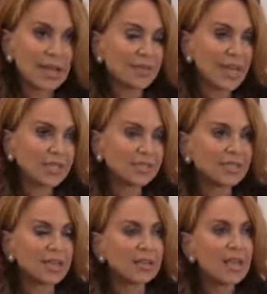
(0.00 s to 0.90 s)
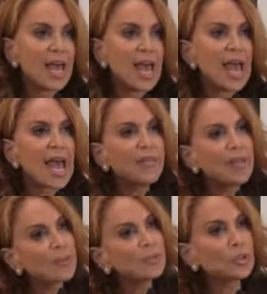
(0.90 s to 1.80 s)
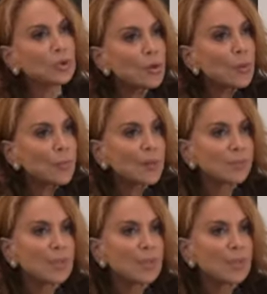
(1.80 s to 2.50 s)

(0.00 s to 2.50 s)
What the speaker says: Afghanistan. And there was a group.